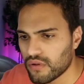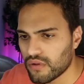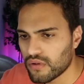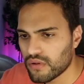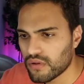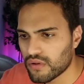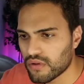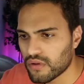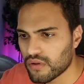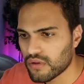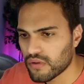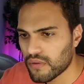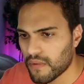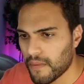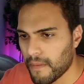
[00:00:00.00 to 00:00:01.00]

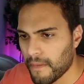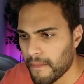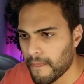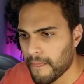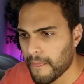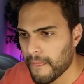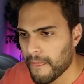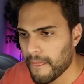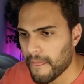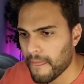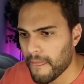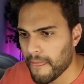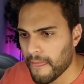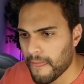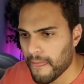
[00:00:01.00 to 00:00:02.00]

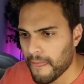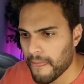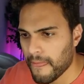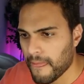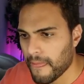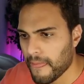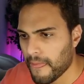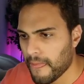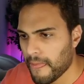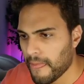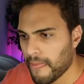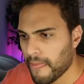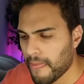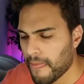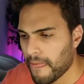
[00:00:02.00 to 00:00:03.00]

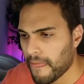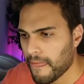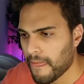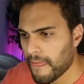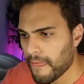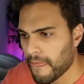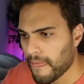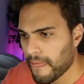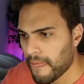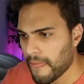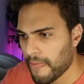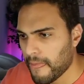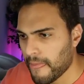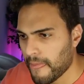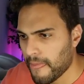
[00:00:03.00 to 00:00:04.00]

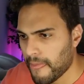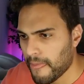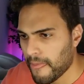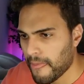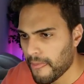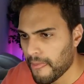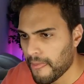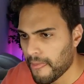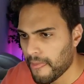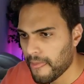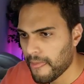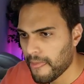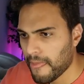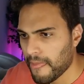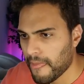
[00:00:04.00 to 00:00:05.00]

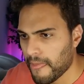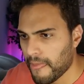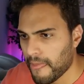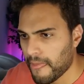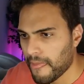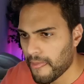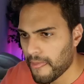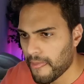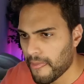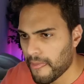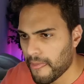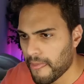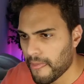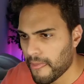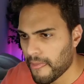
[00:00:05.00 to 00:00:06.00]

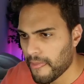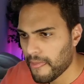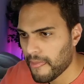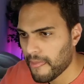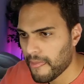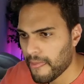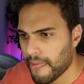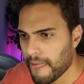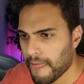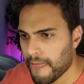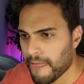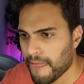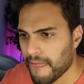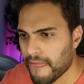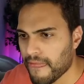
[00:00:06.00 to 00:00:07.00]

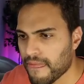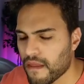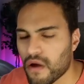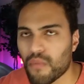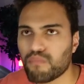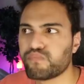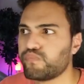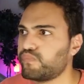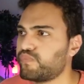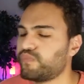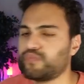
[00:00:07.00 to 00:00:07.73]
(silence)